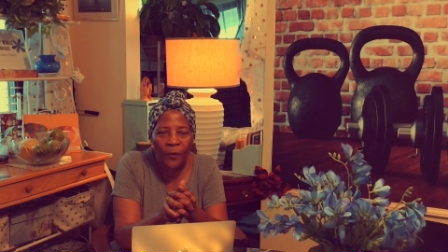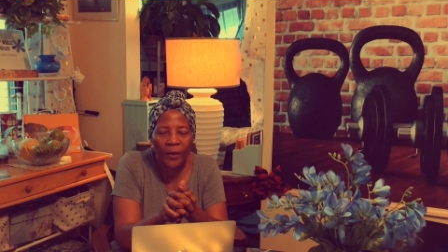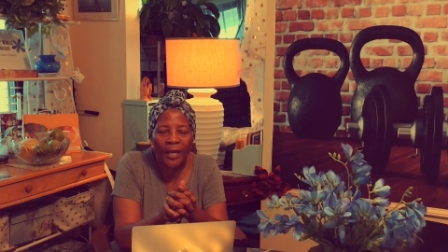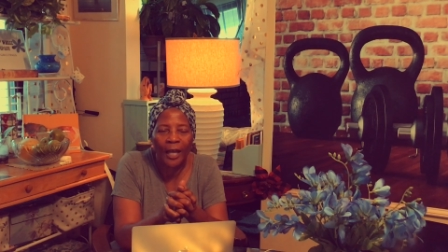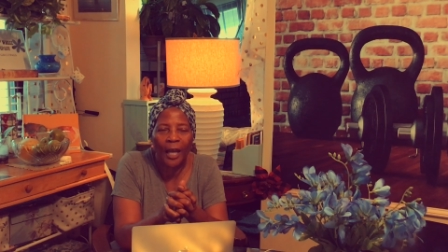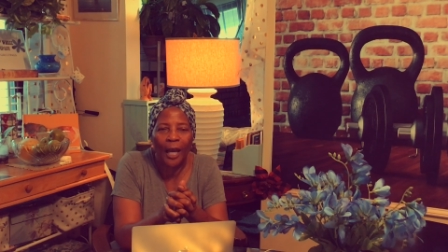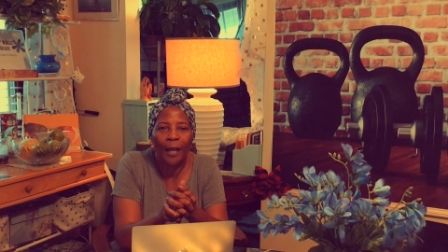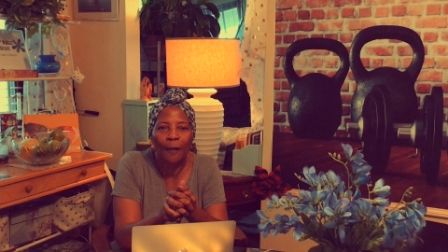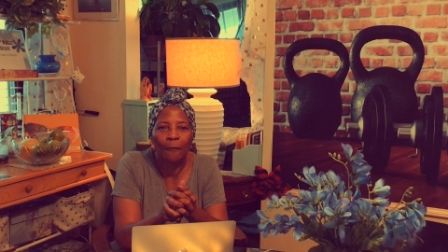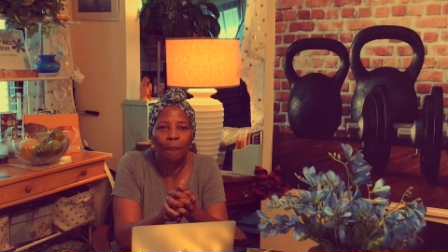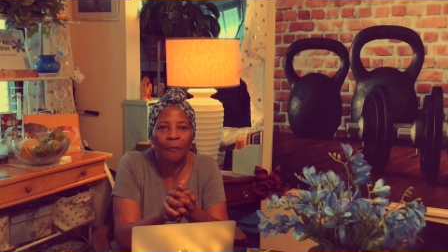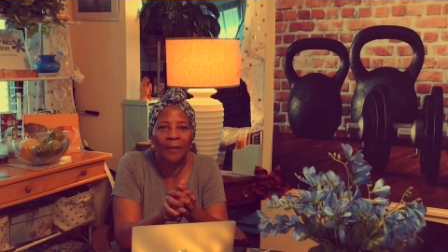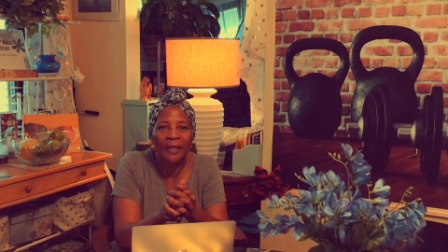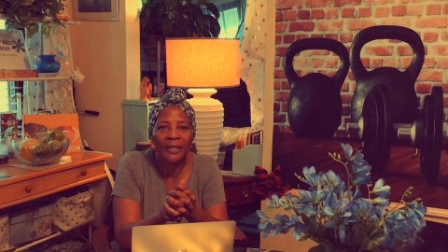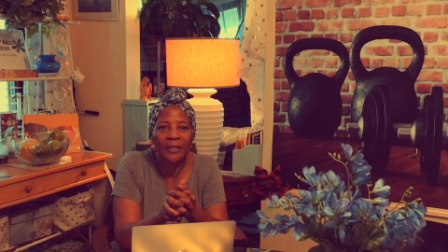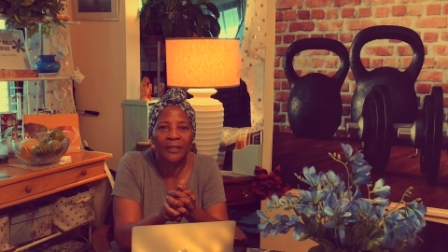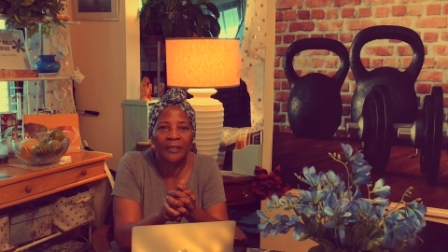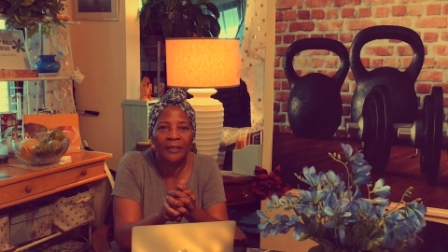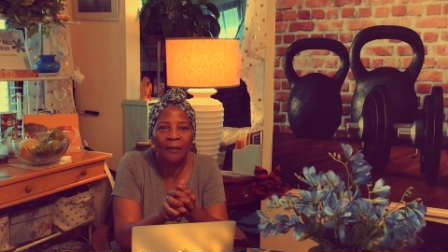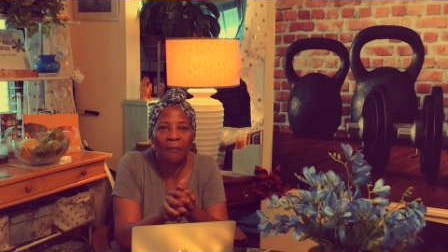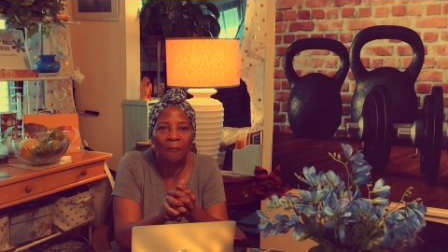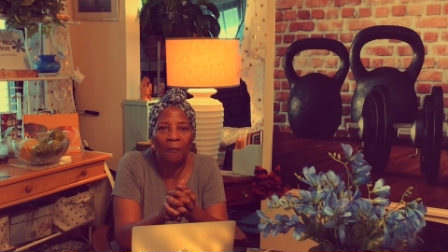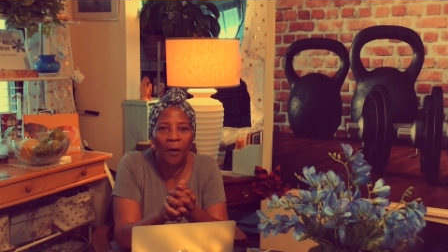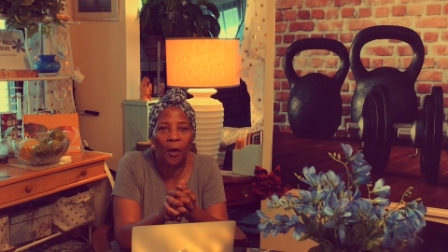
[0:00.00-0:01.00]
We can miss
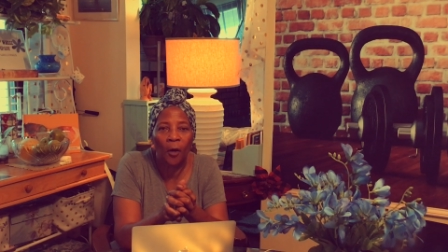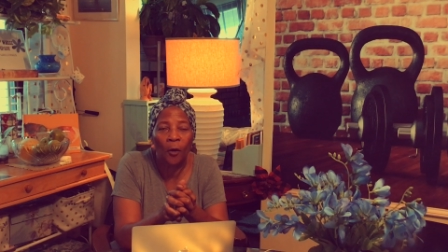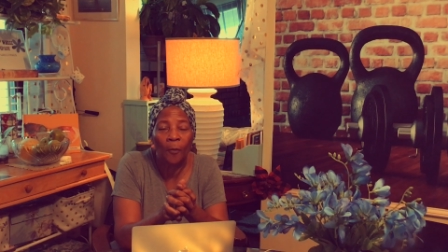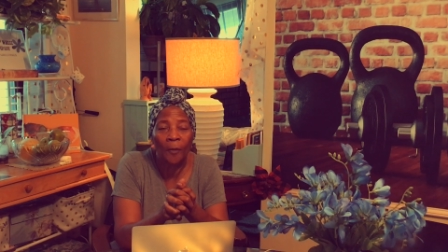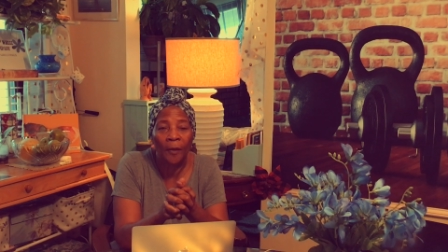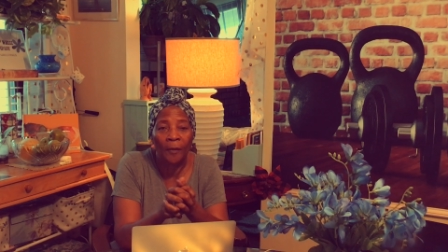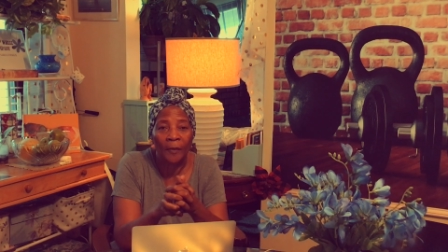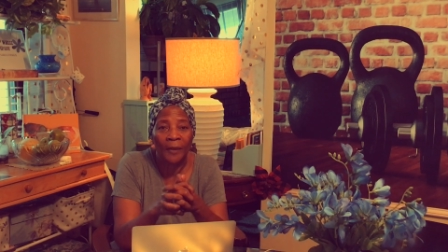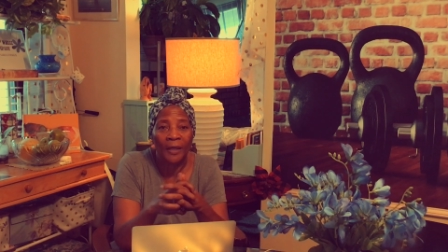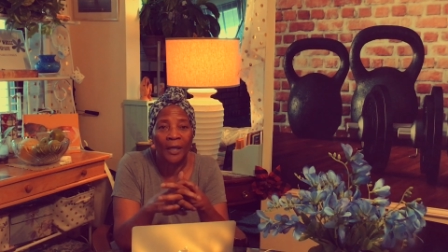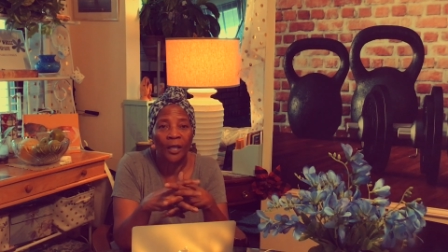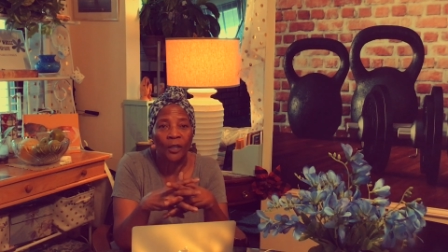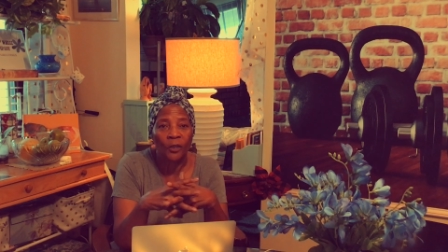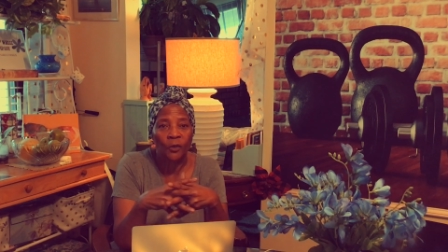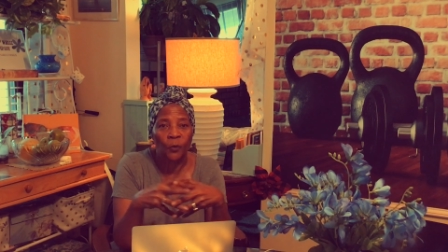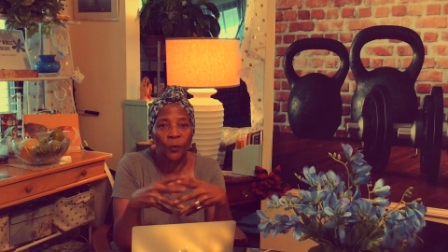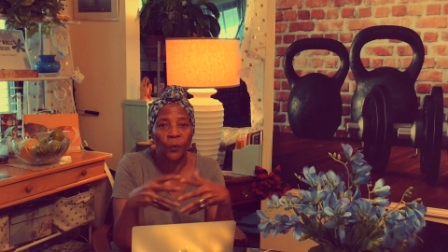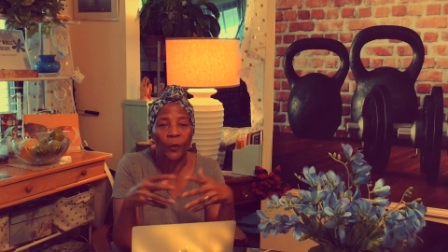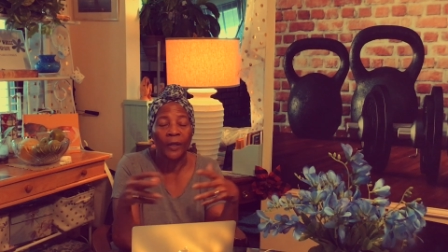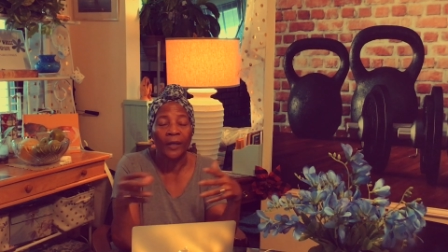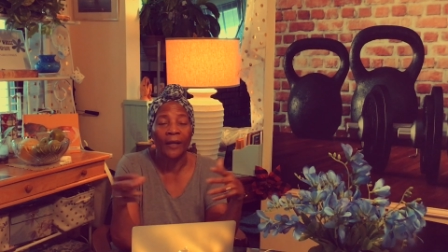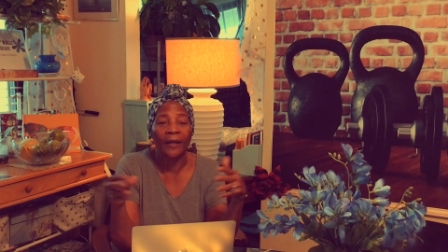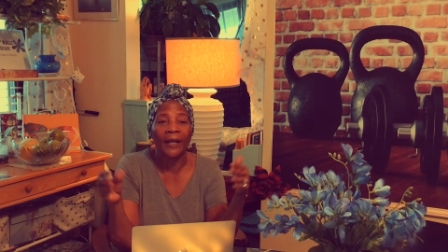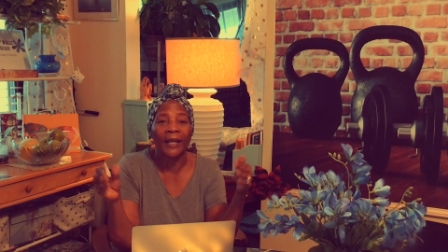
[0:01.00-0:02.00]
the moment because
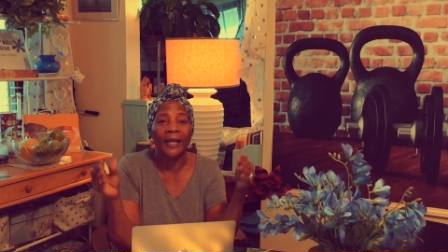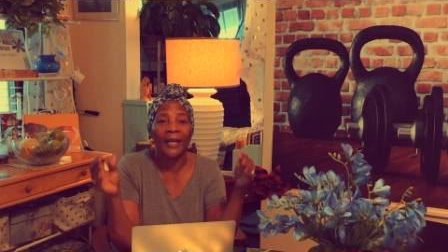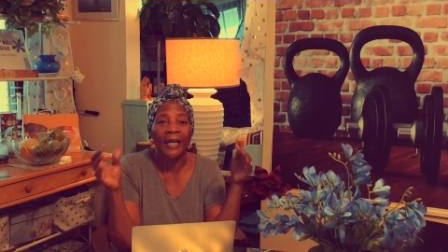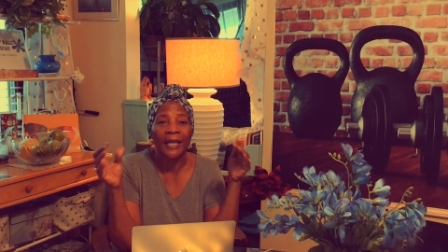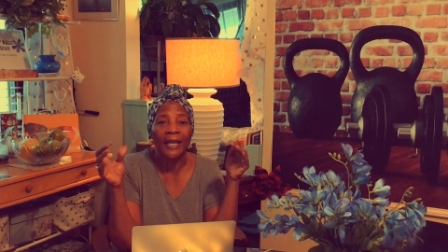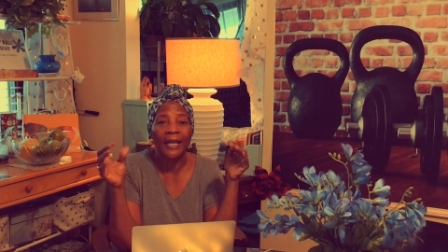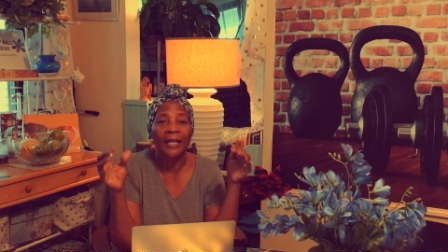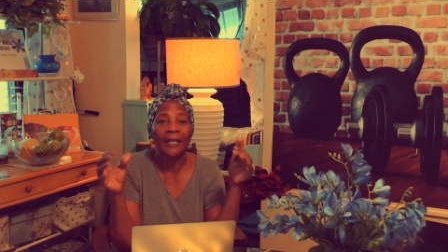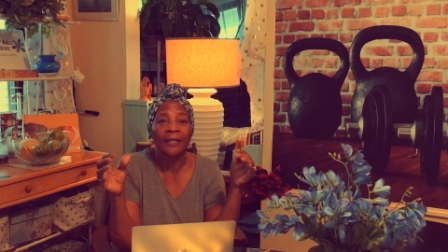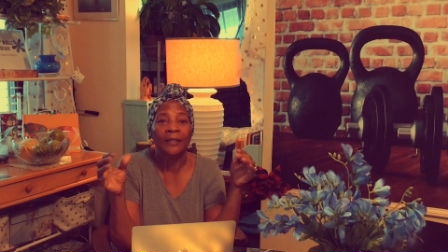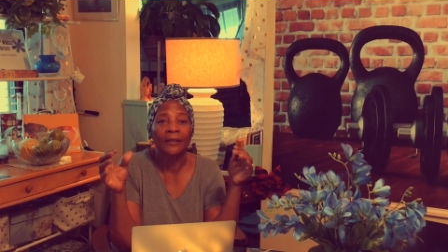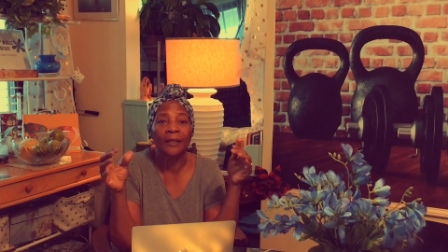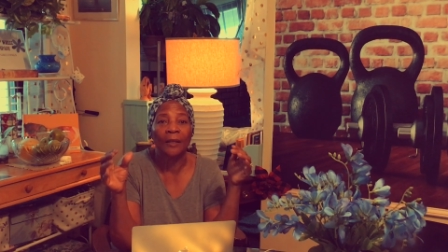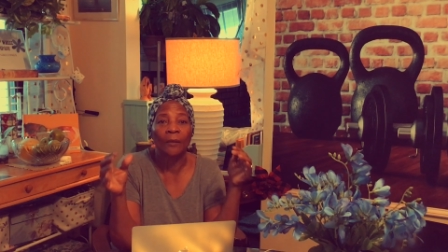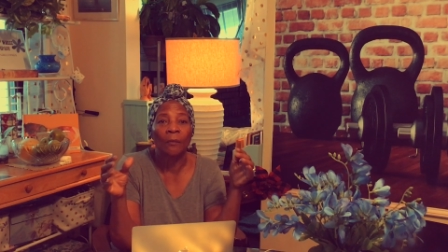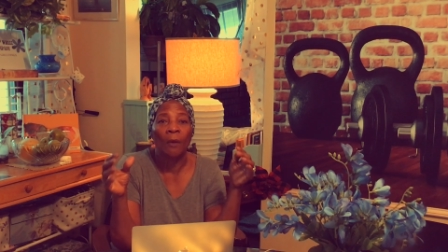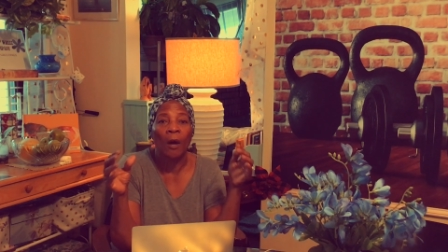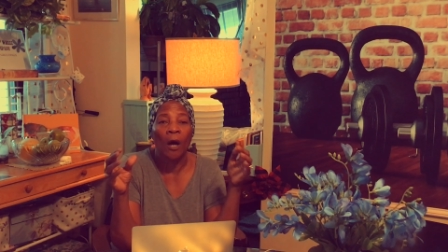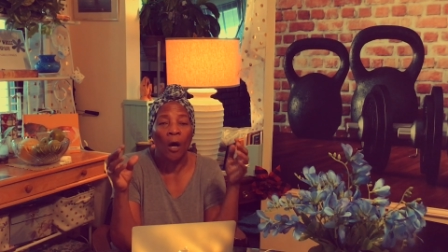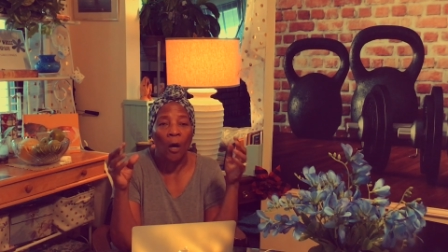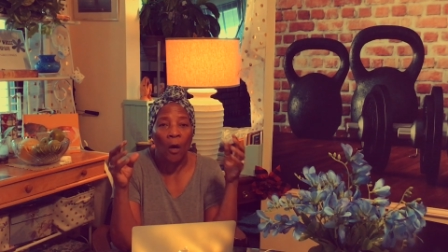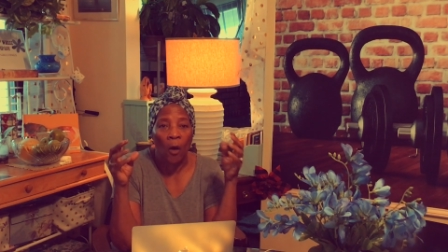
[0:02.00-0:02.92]
we are kingdom